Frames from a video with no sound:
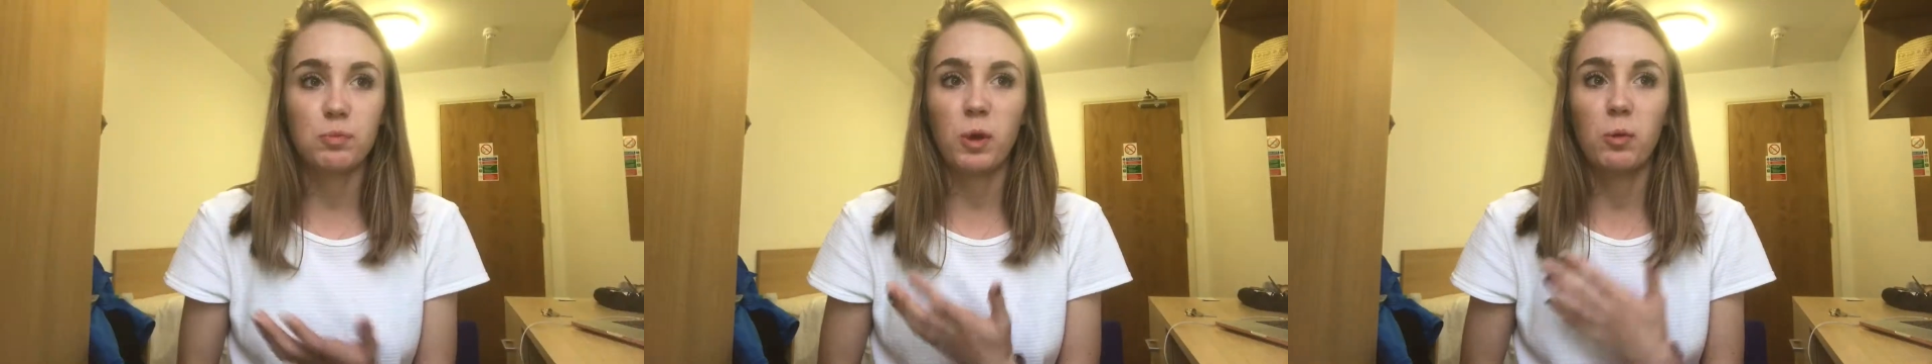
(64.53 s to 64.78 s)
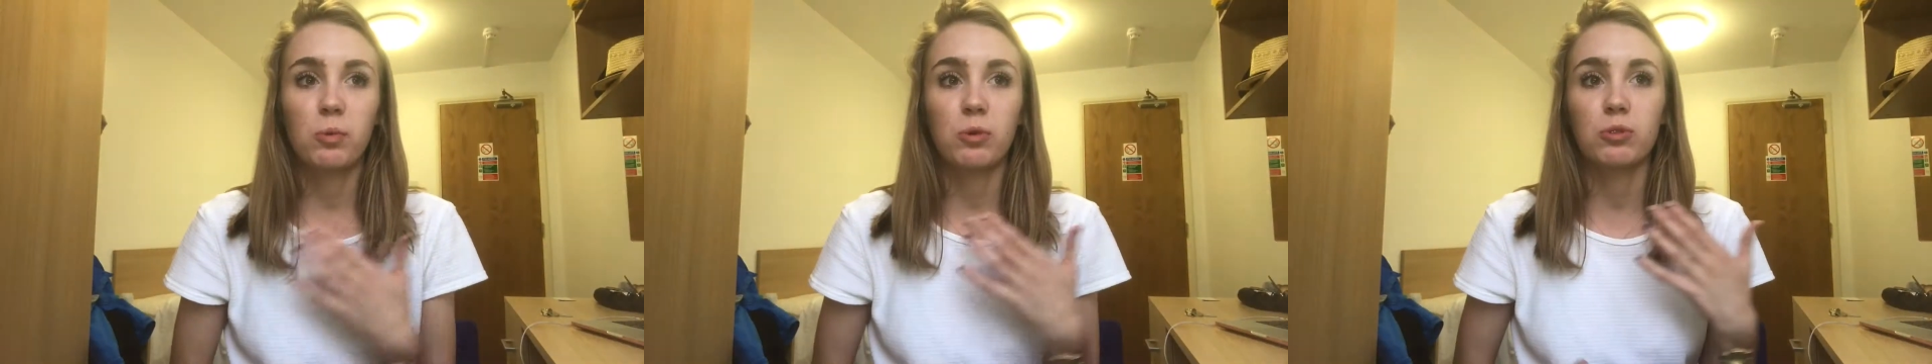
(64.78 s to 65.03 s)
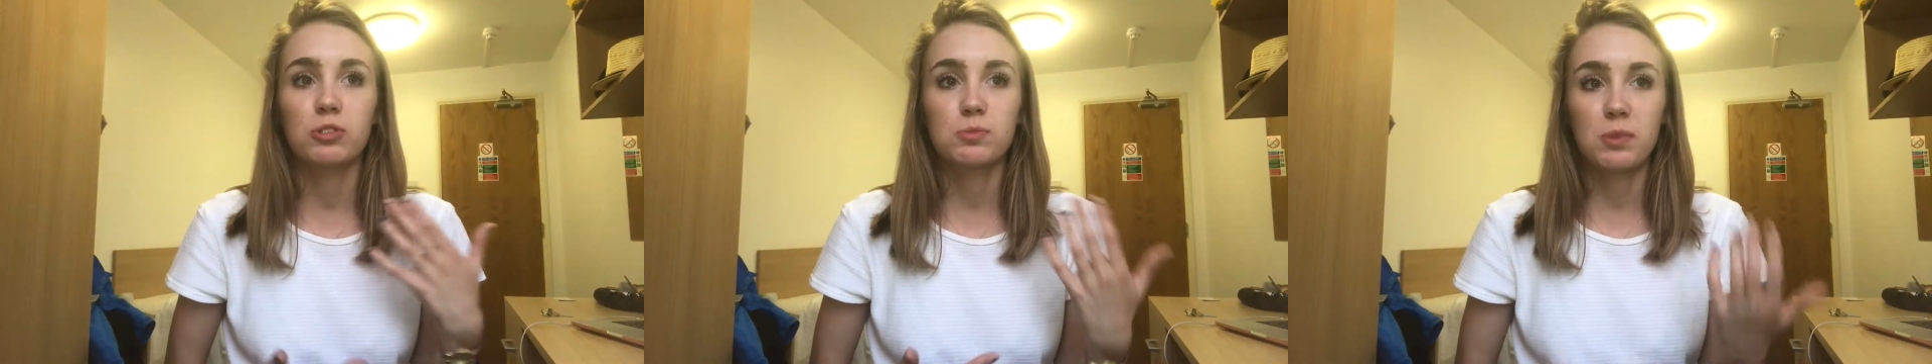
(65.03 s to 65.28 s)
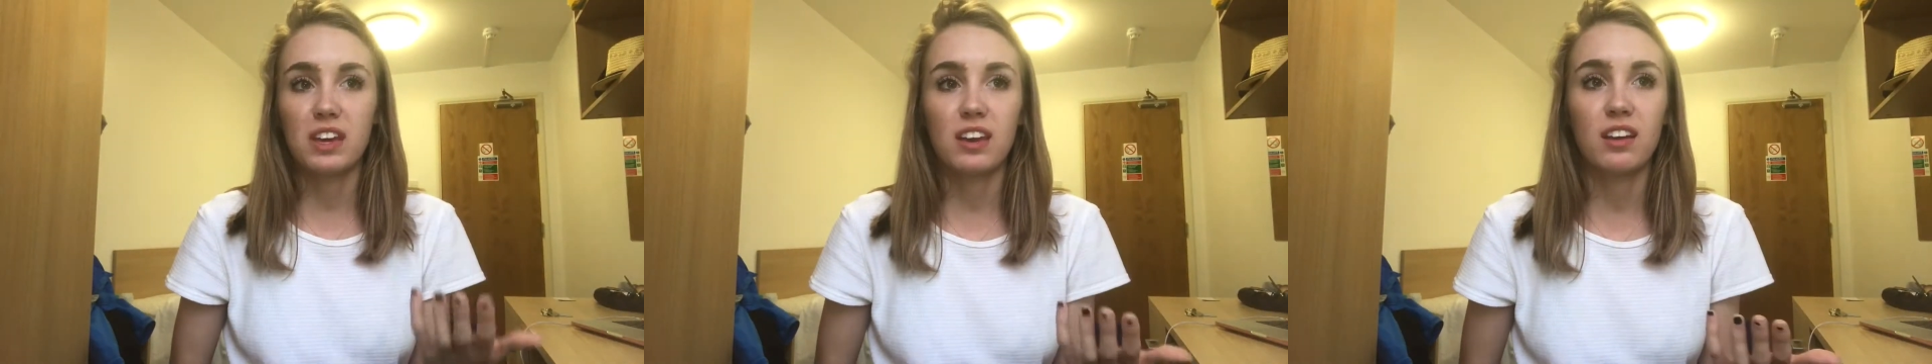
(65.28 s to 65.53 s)
of people
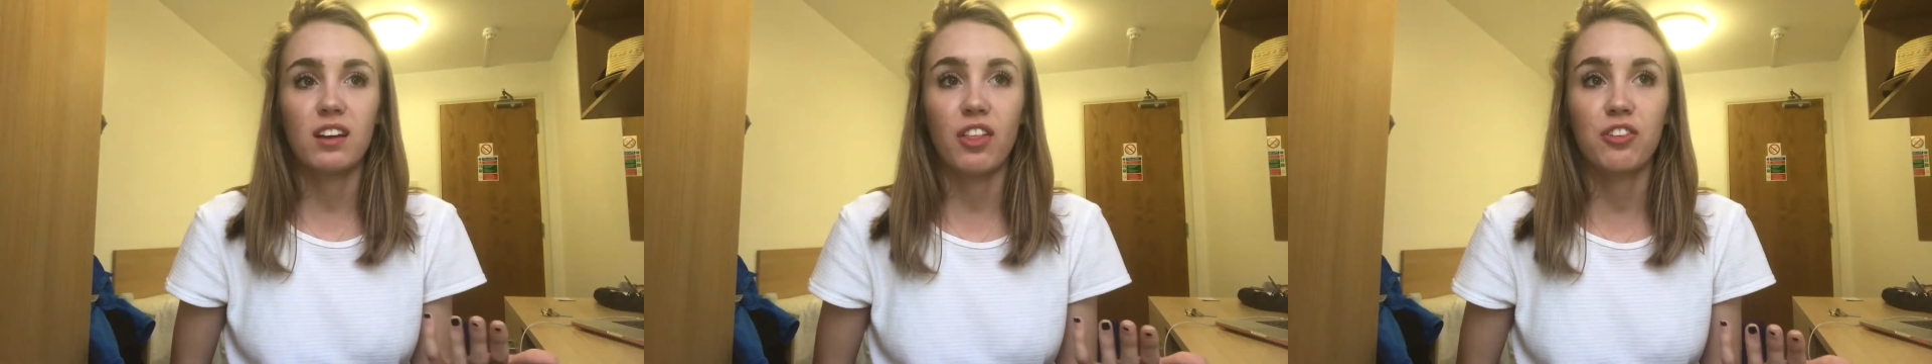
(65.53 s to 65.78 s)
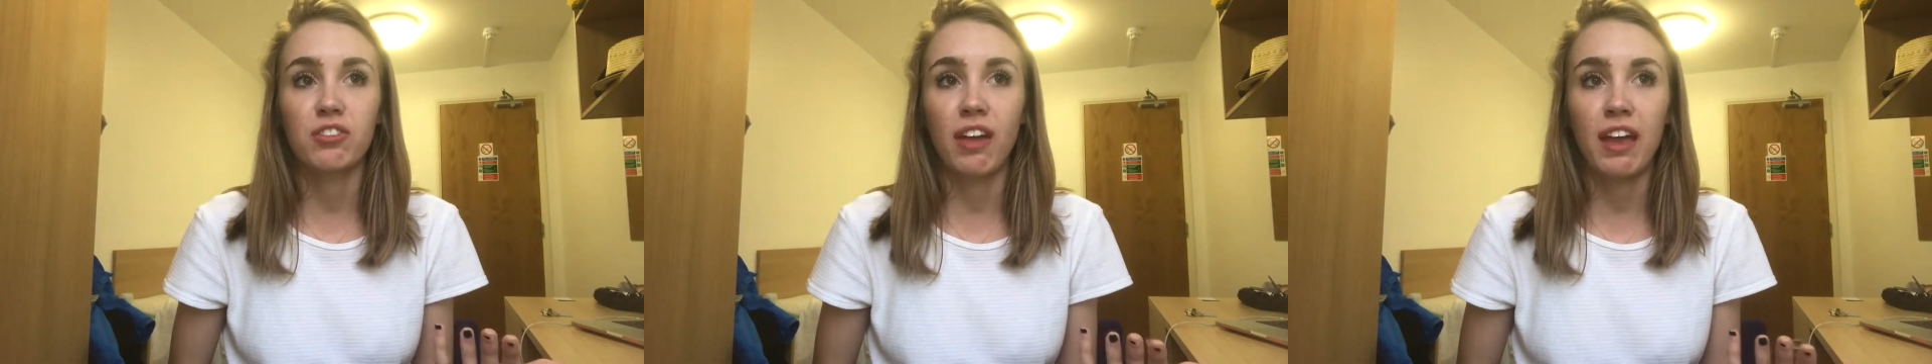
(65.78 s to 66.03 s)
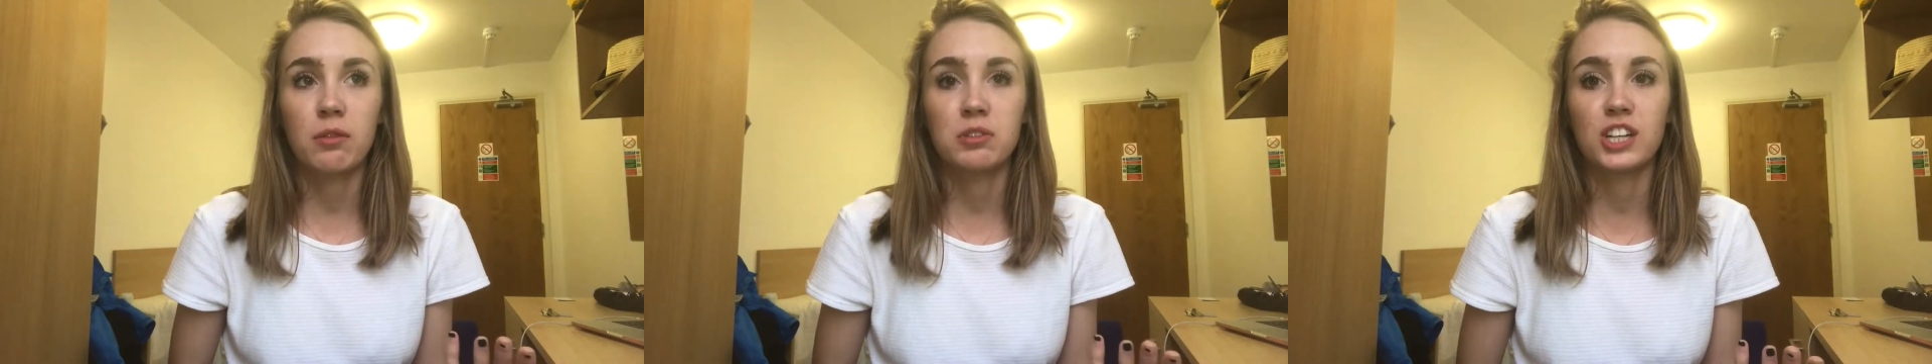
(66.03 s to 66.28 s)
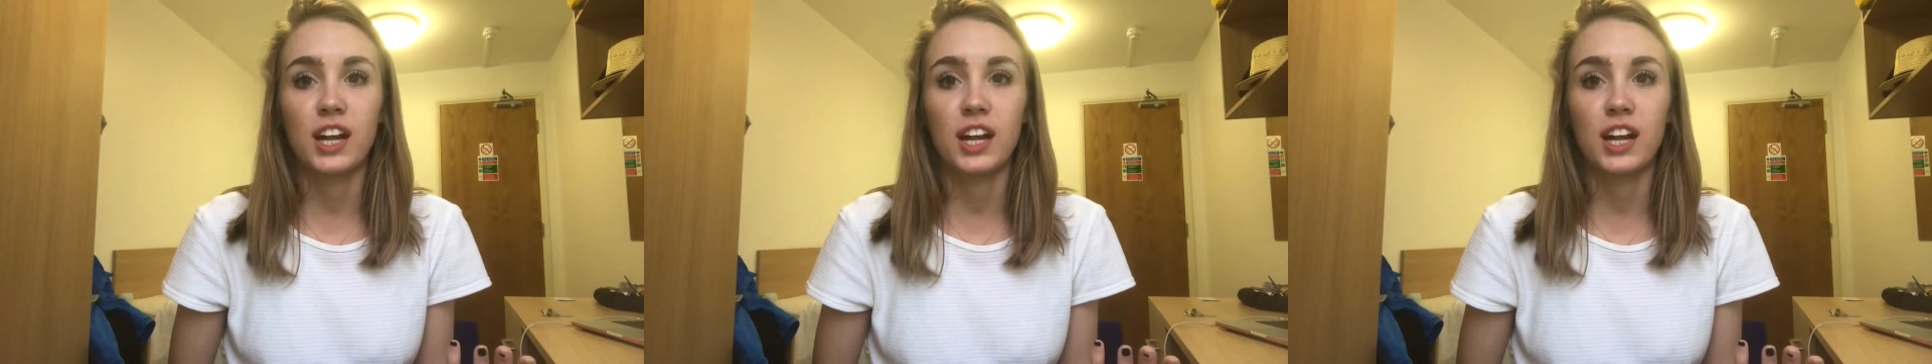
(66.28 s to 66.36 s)
speaking another language.